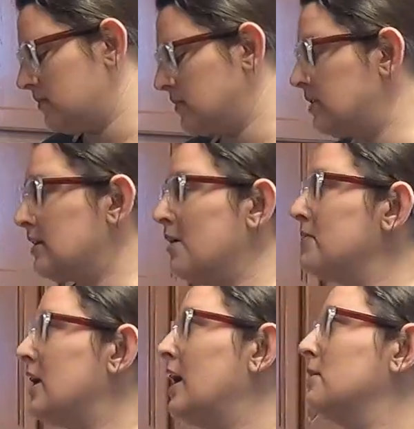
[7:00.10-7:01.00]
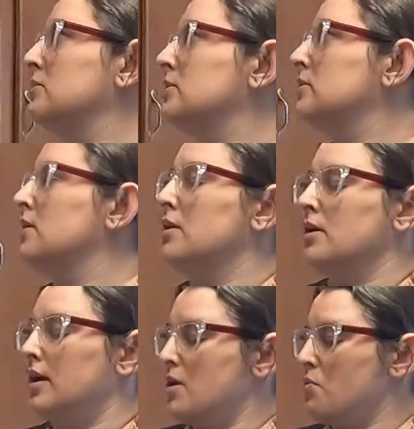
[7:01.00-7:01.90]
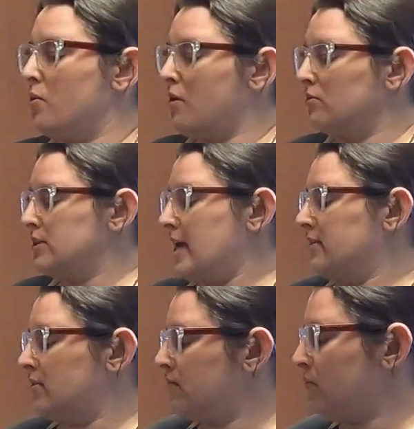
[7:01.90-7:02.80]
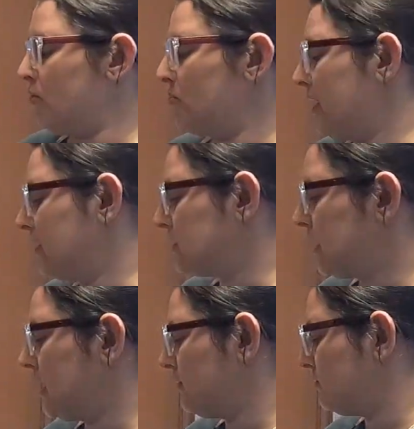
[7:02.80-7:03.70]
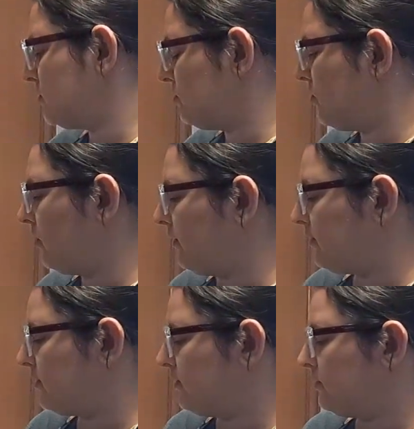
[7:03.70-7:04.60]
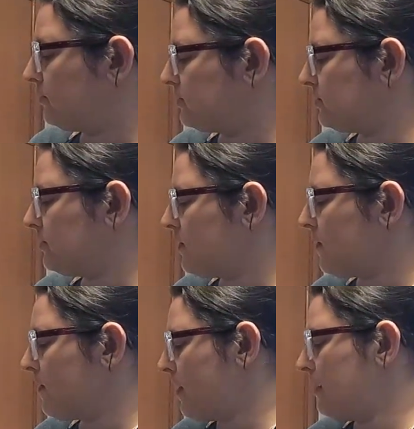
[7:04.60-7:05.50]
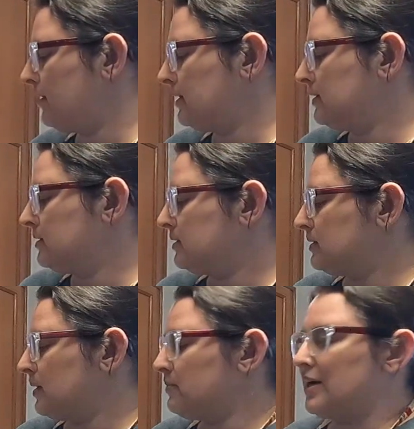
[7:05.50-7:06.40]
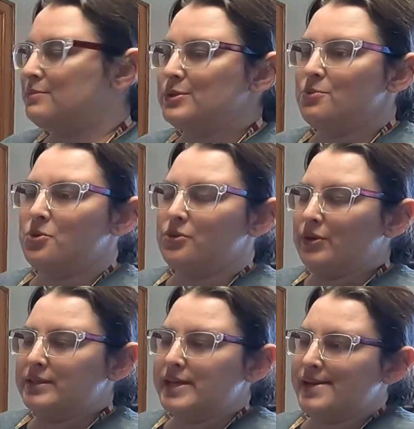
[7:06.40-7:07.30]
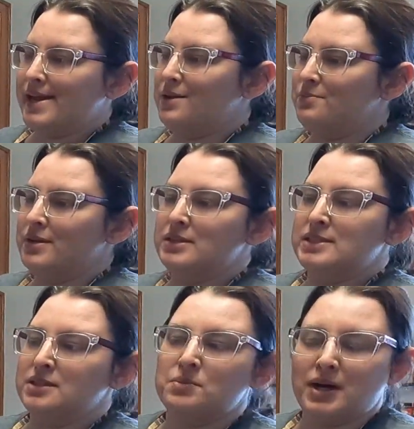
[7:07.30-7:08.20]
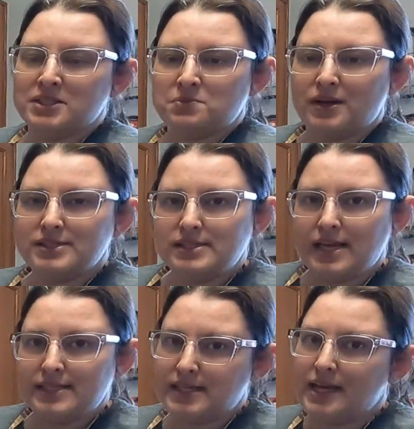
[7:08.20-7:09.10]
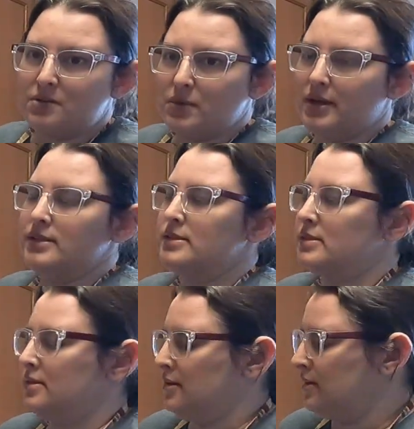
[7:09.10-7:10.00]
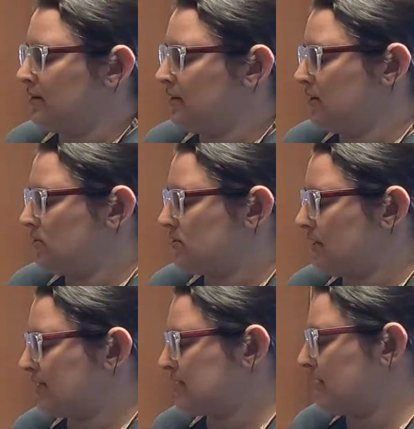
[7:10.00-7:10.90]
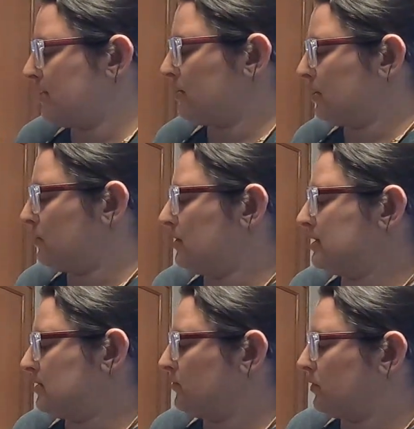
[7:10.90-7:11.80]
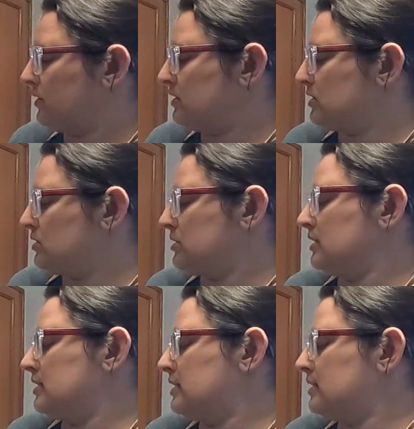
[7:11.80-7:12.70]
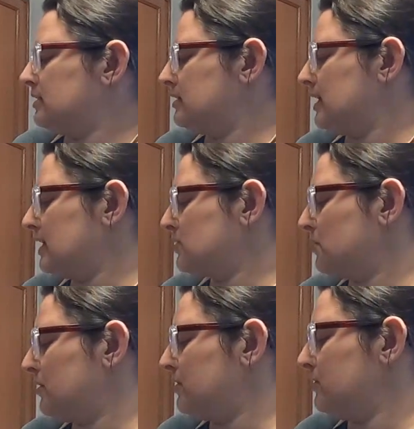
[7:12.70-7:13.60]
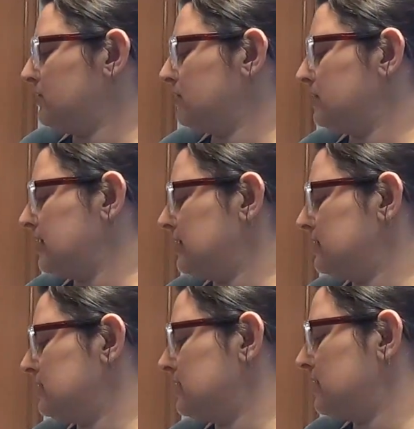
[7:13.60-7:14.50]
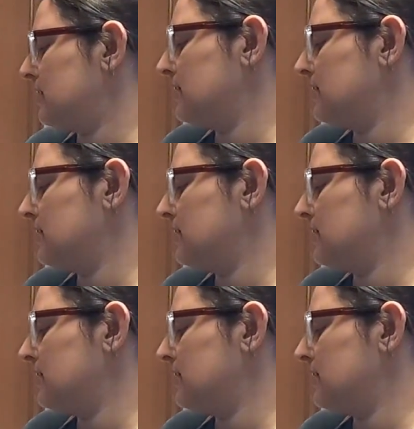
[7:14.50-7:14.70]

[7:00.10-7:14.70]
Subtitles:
Sometimes it won't take the full amount of time to boil the noodles. Sometimes it will only take 8 minutes and the box might say 10 minutes. So that's another good reason for you to just test where the noodle is.